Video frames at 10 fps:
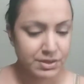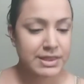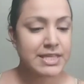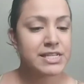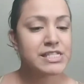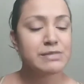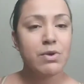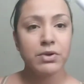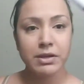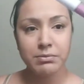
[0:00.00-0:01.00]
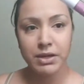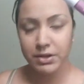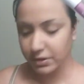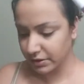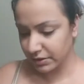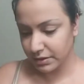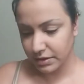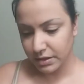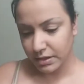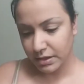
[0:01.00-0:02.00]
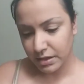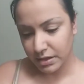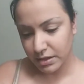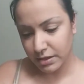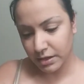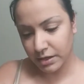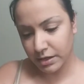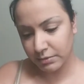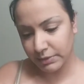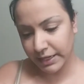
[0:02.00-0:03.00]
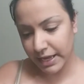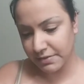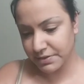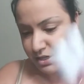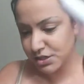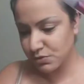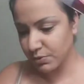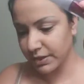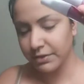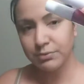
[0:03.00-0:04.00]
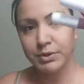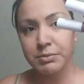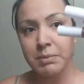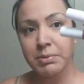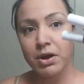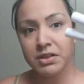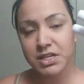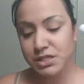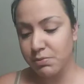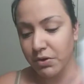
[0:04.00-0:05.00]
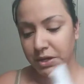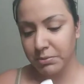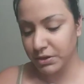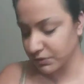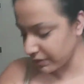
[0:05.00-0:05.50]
this smoky mirror. Um, I have this one. Remember all these smoky mirrors from the